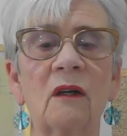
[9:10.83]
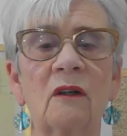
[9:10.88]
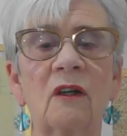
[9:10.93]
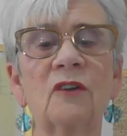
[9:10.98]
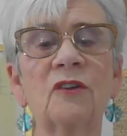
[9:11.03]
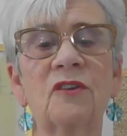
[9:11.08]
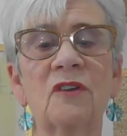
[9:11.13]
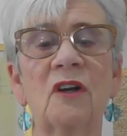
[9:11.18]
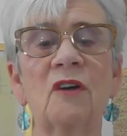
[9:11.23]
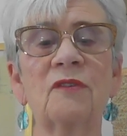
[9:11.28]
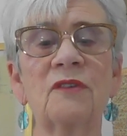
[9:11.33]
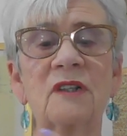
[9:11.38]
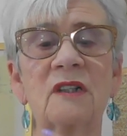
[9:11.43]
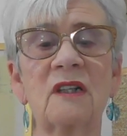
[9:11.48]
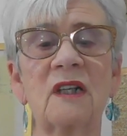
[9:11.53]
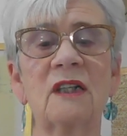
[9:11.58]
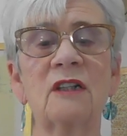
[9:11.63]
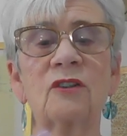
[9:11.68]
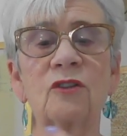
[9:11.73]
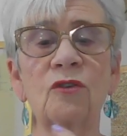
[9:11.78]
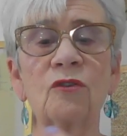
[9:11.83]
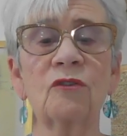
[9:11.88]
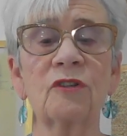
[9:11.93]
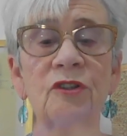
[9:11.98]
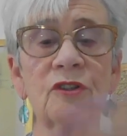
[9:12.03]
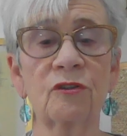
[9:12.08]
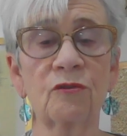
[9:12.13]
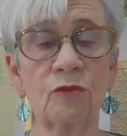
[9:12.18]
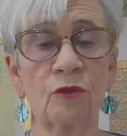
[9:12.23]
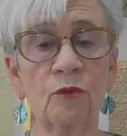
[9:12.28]
obviously
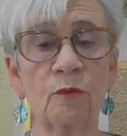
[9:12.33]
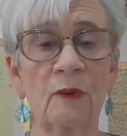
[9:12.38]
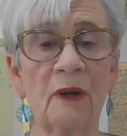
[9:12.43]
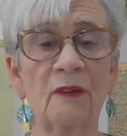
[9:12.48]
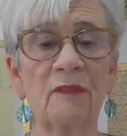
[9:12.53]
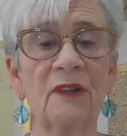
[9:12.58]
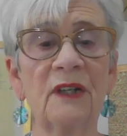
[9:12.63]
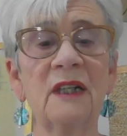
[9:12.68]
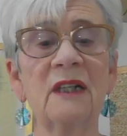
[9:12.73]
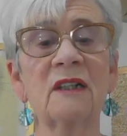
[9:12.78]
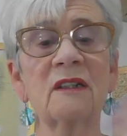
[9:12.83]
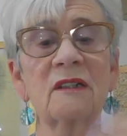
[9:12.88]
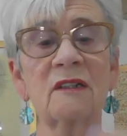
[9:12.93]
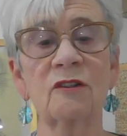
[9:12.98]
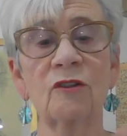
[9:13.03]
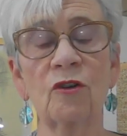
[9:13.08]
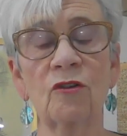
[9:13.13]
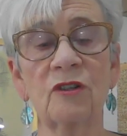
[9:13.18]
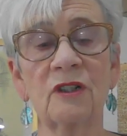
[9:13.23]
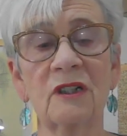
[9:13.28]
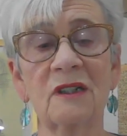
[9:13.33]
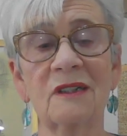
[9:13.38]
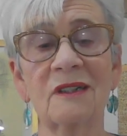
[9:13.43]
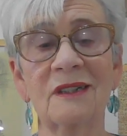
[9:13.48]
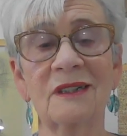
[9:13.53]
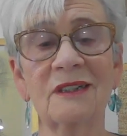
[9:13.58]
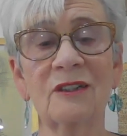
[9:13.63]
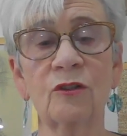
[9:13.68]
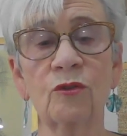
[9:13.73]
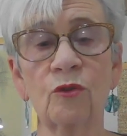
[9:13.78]
Taurus is ruled by Venus and Uranus
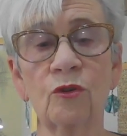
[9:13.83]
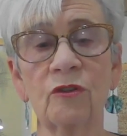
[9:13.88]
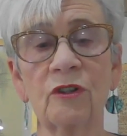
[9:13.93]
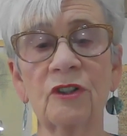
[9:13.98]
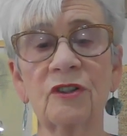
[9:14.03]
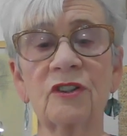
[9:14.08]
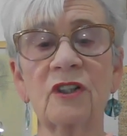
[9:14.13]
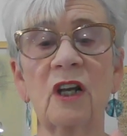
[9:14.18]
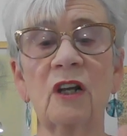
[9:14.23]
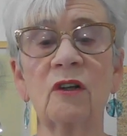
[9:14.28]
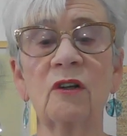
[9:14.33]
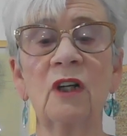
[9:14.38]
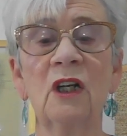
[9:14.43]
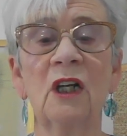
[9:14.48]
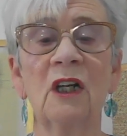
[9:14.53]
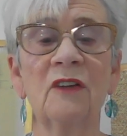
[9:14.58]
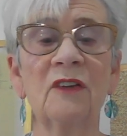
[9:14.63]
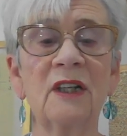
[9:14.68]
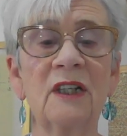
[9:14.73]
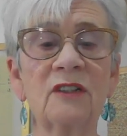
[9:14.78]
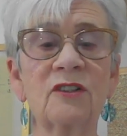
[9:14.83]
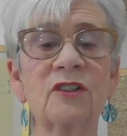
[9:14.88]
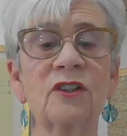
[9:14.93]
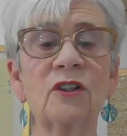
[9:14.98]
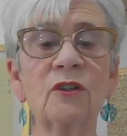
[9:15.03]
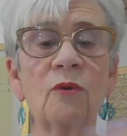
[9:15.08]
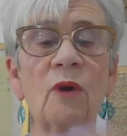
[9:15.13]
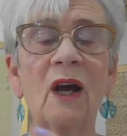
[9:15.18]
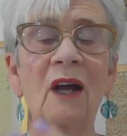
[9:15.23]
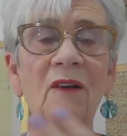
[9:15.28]
is in Taurus, so these
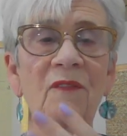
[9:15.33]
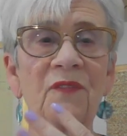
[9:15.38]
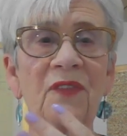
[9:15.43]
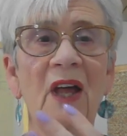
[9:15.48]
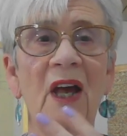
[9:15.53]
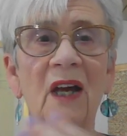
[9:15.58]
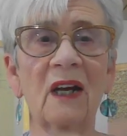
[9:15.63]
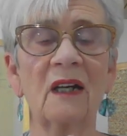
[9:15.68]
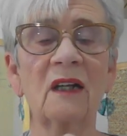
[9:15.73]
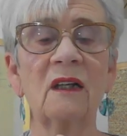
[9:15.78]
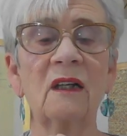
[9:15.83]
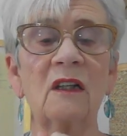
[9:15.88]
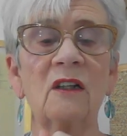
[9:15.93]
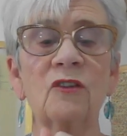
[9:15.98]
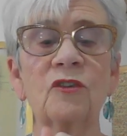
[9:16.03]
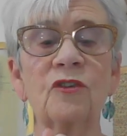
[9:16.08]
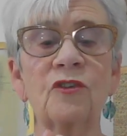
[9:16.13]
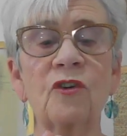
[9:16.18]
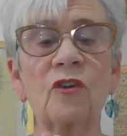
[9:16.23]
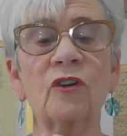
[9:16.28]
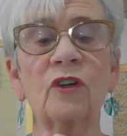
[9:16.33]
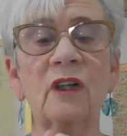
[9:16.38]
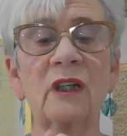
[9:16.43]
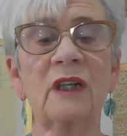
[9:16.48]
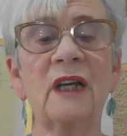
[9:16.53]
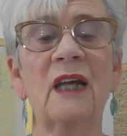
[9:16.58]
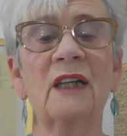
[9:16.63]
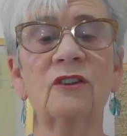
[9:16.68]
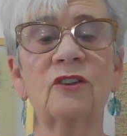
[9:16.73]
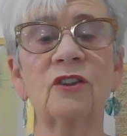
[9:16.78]
two have that strong
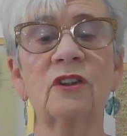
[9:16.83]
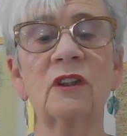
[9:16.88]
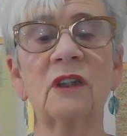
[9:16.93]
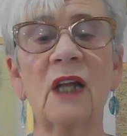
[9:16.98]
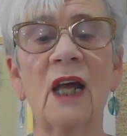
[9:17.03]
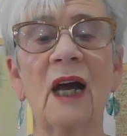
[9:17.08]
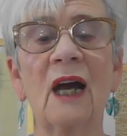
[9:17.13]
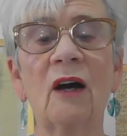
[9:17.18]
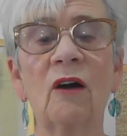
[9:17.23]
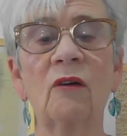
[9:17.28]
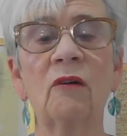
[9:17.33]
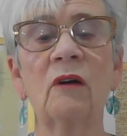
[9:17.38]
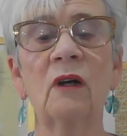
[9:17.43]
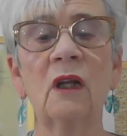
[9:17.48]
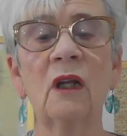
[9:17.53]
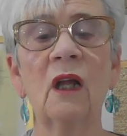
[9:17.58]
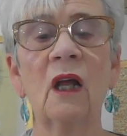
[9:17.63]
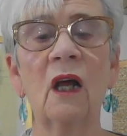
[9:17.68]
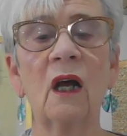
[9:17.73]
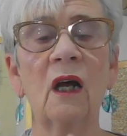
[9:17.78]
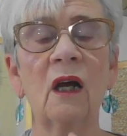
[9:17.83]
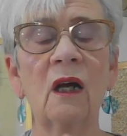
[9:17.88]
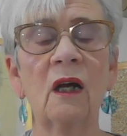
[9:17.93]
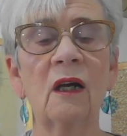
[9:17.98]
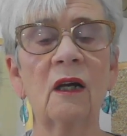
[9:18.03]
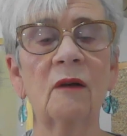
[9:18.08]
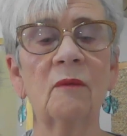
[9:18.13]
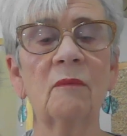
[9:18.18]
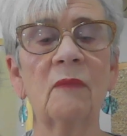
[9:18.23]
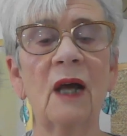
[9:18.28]
connection now.
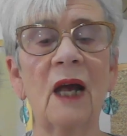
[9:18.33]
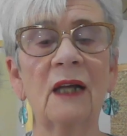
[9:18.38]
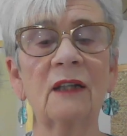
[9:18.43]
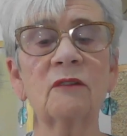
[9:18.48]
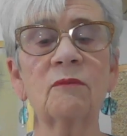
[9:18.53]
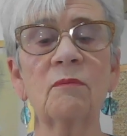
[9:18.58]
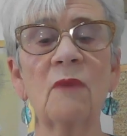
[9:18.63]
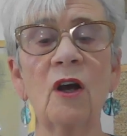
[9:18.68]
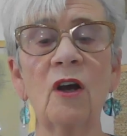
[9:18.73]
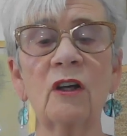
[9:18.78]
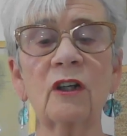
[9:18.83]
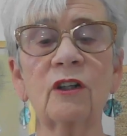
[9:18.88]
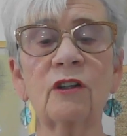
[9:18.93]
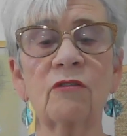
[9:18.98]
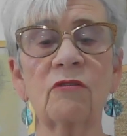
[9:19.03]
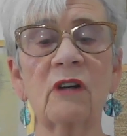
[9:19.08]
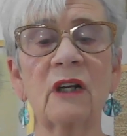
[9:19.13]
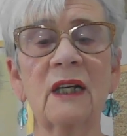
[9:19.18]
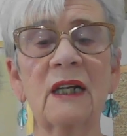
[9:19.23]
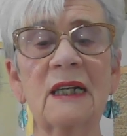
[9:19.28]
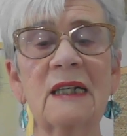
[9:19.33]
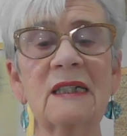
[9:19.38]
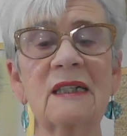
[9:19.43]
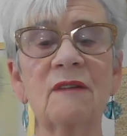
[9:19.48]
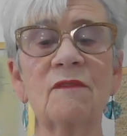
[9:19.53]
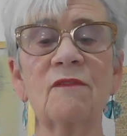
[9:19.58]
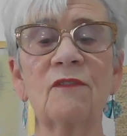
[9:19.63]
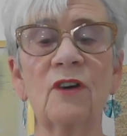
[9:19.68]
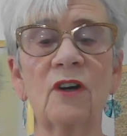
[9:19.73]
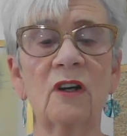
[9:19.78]
And Mercury is
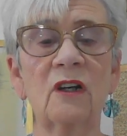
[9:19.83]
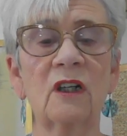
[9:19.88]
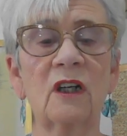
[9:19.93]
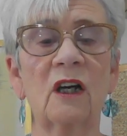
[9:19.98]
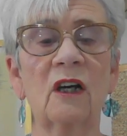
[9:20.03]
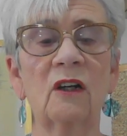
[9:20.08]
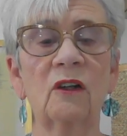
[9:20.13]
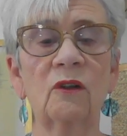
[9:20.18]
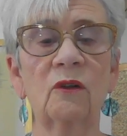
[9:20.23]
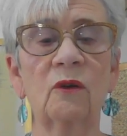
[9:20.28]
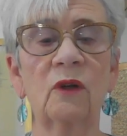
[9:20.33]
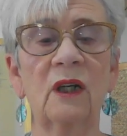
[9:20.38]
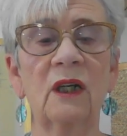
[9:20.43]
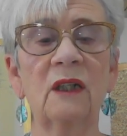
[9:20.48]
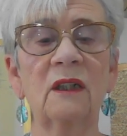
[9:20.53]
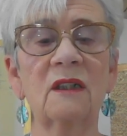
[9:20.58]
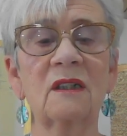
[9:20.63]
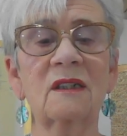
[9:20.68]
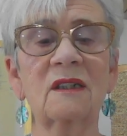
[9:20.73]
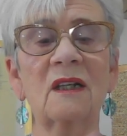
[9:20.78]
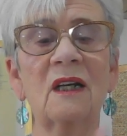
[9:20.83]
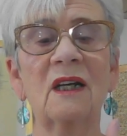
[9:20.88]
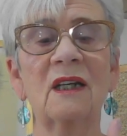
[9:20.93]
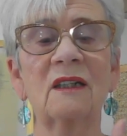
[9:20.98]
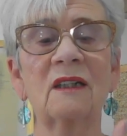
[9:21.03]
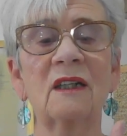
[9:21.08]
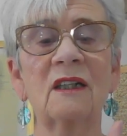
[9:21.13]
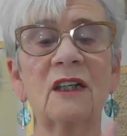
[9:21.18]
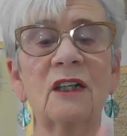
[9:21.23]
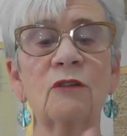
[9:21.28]
in Virgo, in a
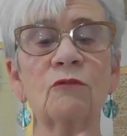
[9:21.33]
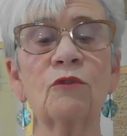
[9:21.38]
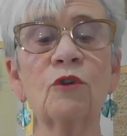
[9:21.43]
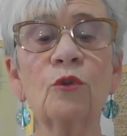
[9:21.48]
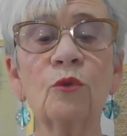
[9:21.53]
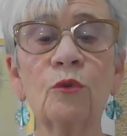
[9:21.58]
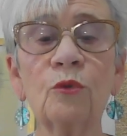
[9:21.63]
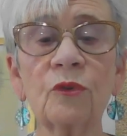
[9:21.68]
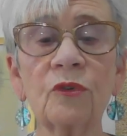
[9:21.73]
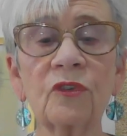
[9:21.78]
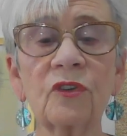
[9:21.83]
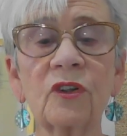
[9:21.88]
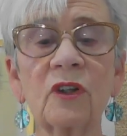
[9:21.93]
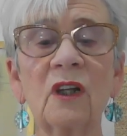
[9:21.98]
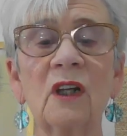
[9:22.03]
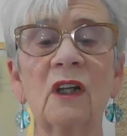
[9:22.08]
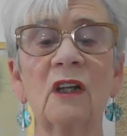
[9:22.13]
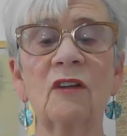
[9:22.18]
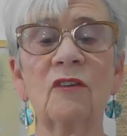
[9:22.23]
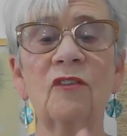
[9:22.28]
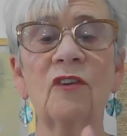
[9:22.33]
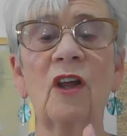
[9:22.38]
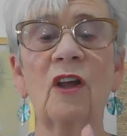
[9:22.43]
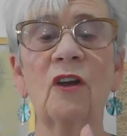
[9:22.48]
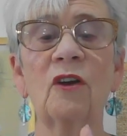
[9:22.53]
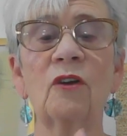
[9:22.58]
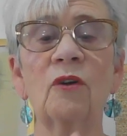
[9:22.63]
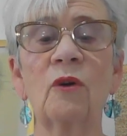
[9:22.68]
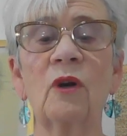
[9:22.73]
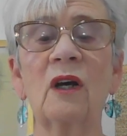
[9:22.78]
sign that it rules,
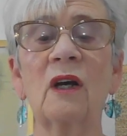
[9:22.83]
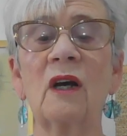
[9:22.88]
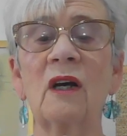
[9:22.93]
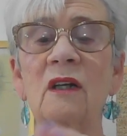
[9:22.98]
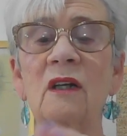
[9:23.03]
so